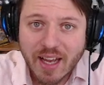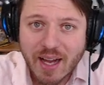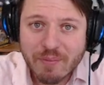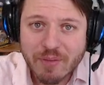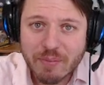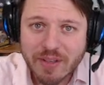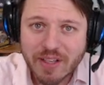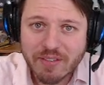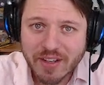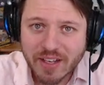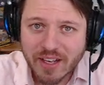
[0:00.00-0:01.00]
I'm going to be
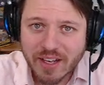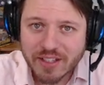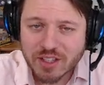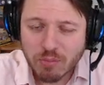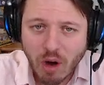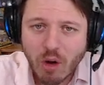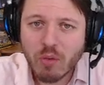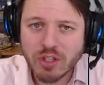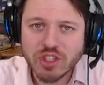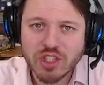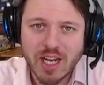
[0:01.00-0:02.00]
giving a small
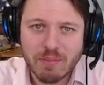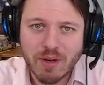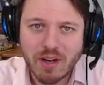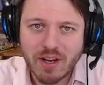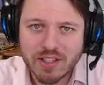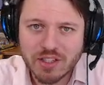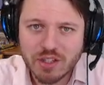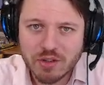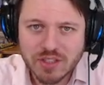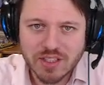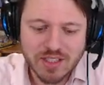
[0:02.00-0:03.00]
workshop on
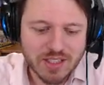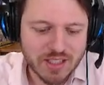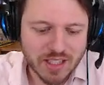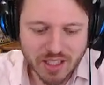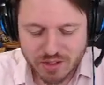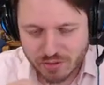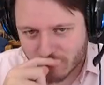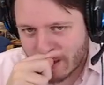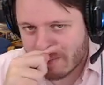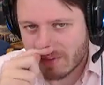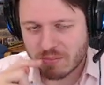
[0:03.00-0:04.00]
using TTS for
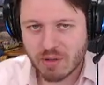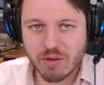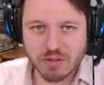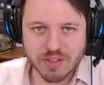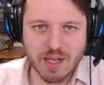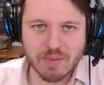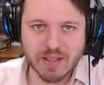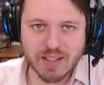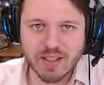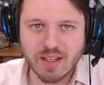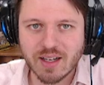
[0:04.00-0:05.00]
rapid
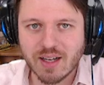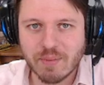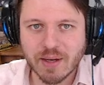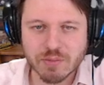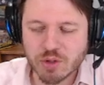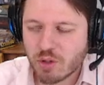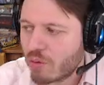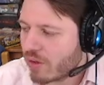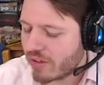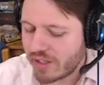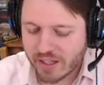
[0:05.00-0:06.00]
prototyping. My name is Cole
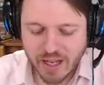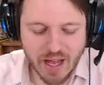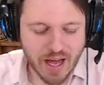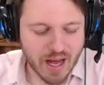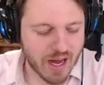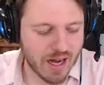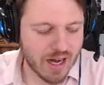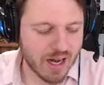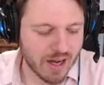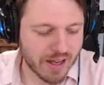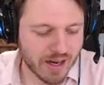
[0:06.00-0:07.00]
Worley,
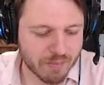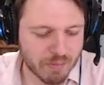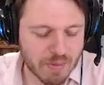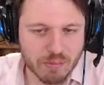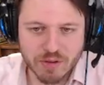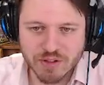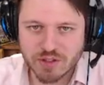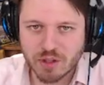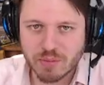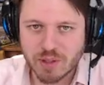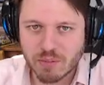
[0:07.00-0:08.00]
and I'm a member of the
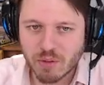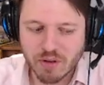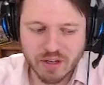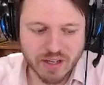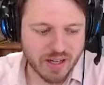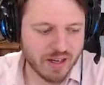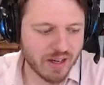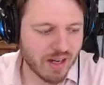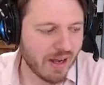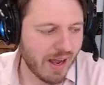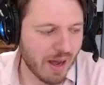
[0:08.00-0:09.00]
Zenobia board, and
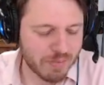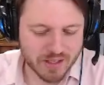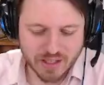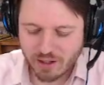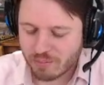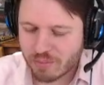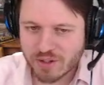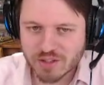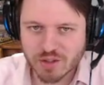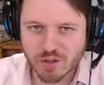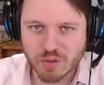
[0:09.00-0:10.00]
happy to help with
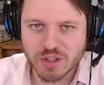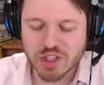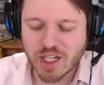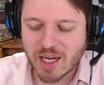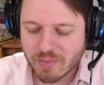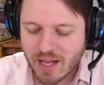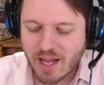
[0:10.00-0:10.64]
this little workshop.